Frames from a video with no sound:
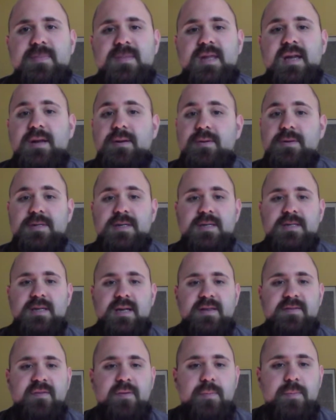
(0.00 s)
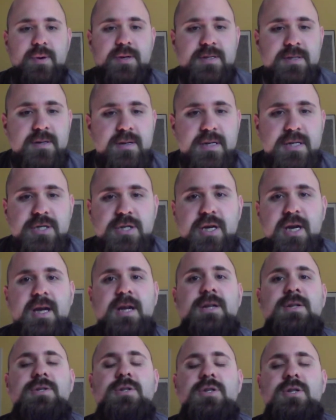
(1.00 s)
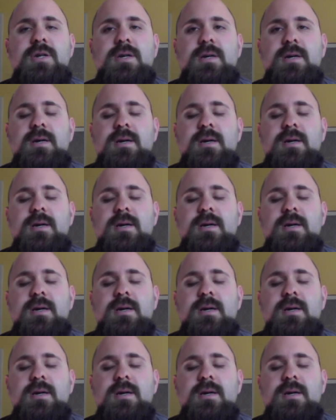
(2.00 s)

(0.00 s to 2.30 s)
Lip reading: They do a successful prisoner exchange.